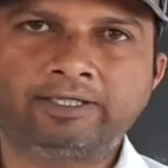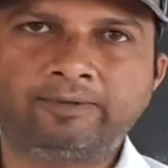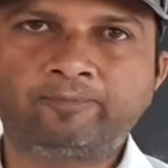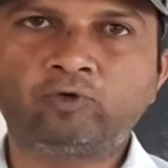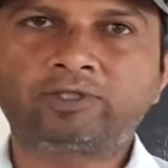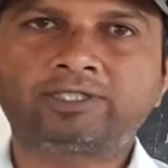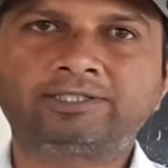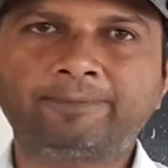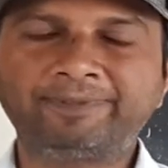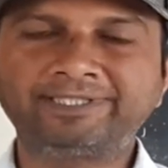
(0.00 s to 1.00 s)

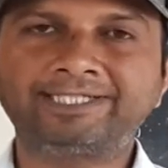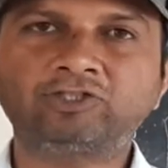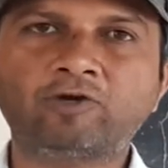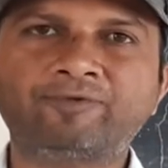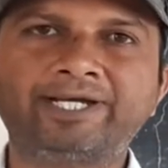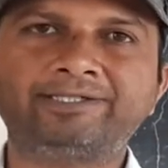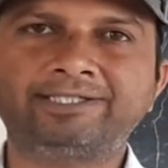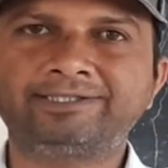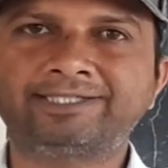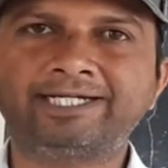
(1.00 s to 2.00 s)
put the pieces of
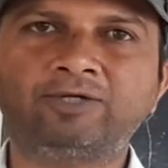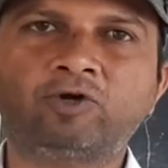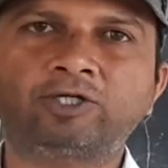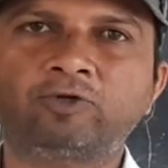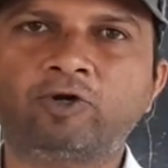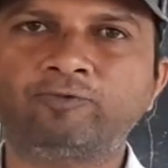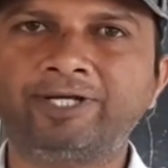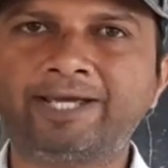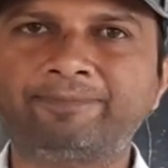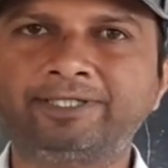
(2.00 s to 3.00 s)
ice inside the water, what
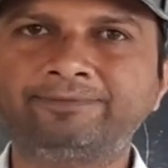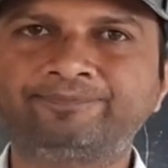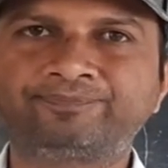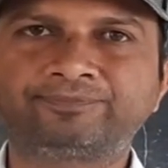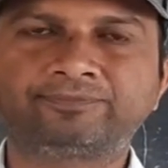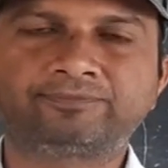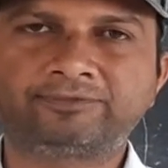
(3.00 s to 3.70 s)
will happen?